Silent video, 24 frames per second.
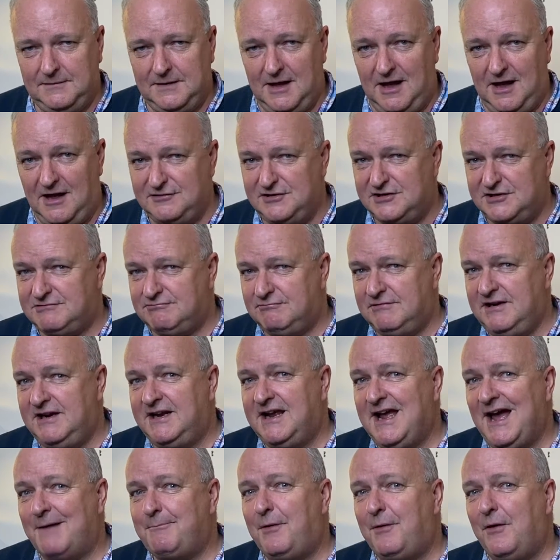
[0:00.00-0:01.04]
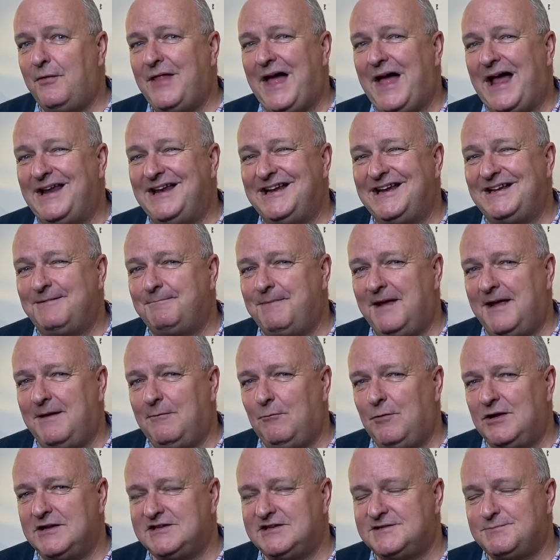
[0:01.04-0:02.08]
I'll just recap on that little bit
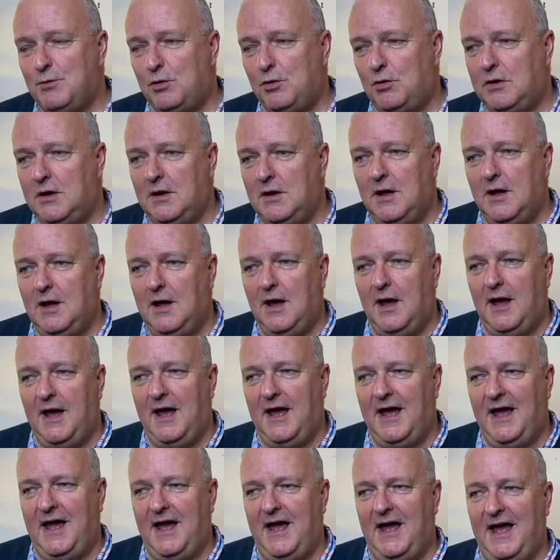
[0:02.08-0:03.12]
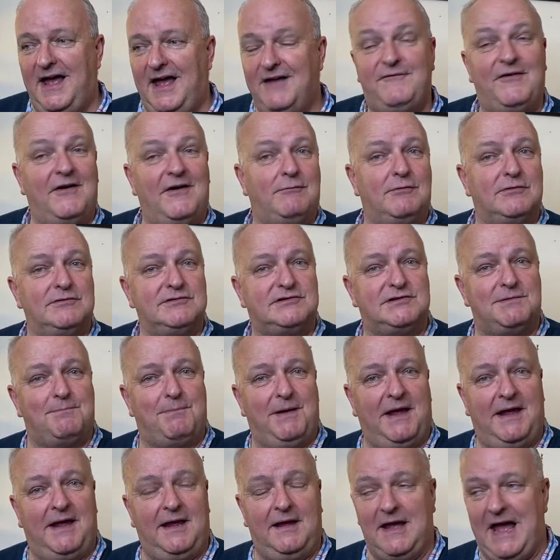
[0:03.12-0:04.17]
once more. If I want to
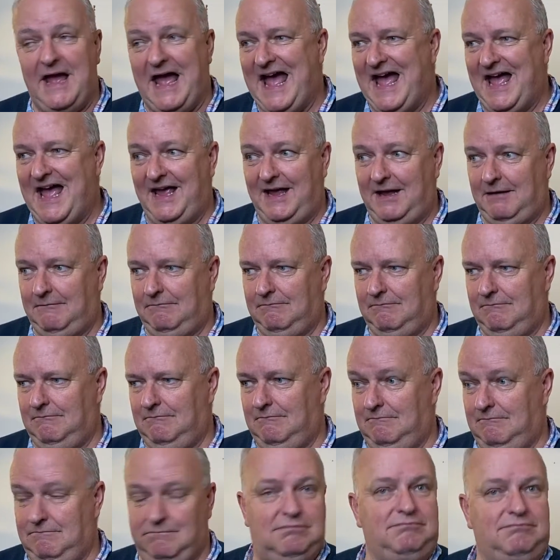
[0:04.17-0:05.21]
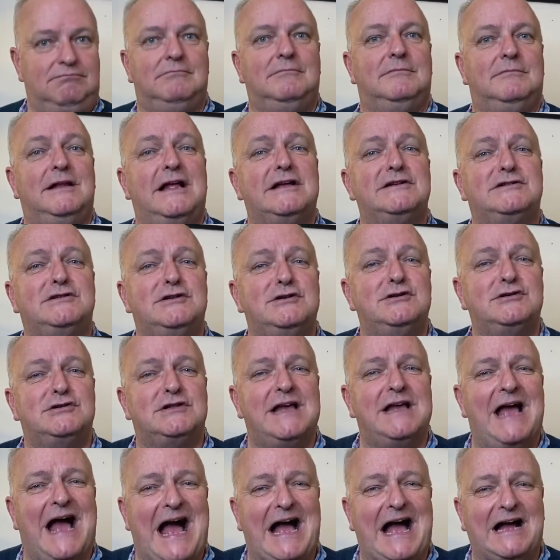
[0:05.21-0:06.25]
be let's use
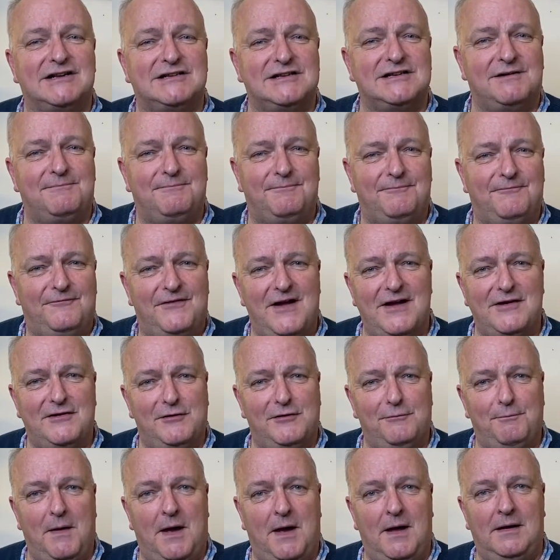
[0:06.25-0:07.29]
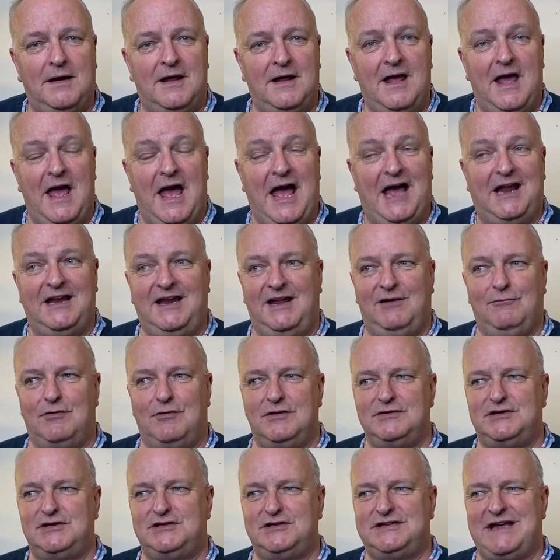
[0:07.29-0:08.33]
the actor friend of mine, and he
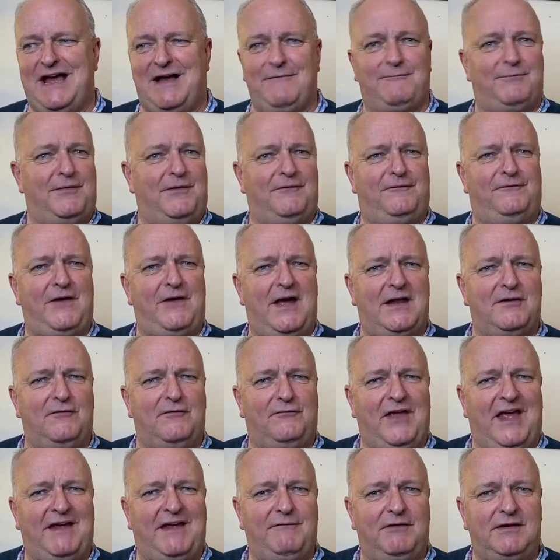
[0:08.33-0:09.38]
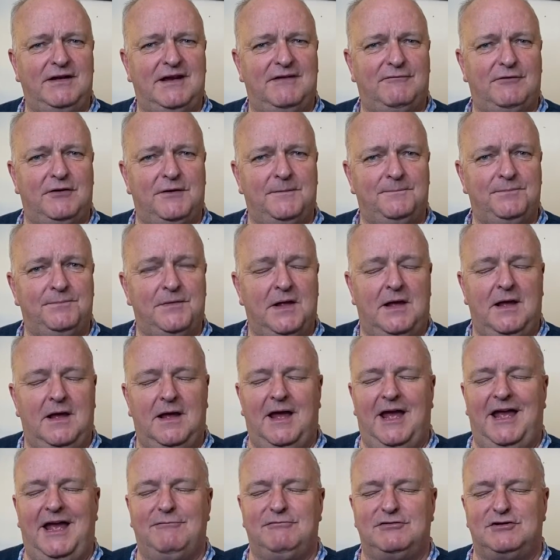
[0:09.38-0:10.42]
wanted to have the fun of David Niven,
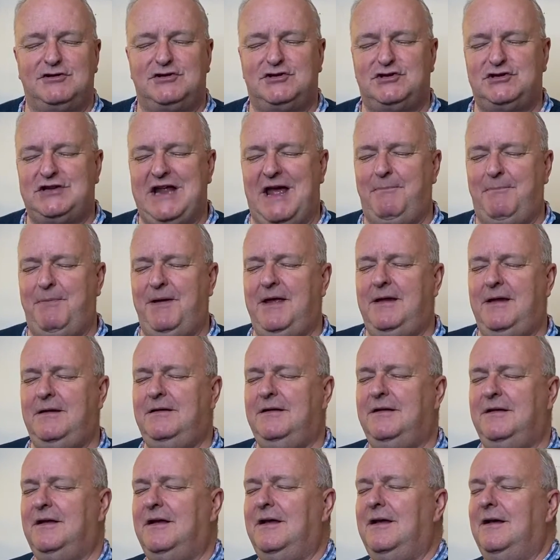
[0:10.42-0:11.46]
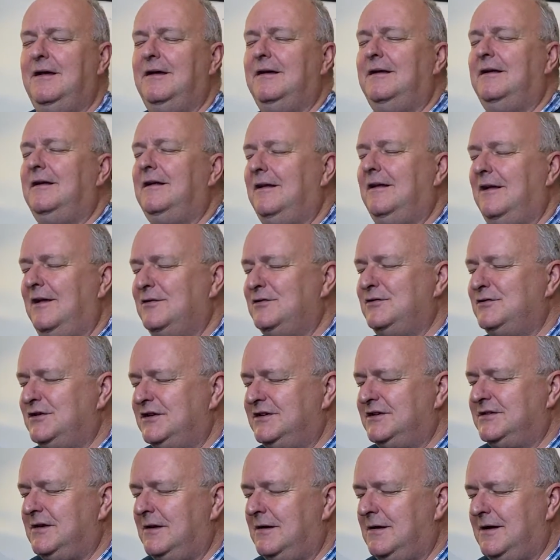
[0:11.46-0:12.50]
he would step in, close
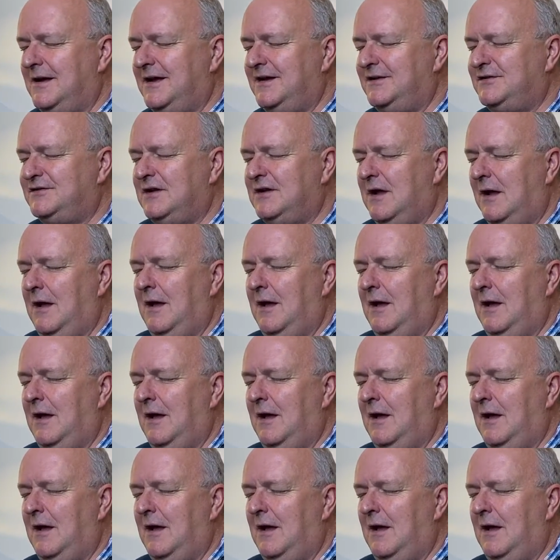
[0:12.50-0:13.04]
his eyes,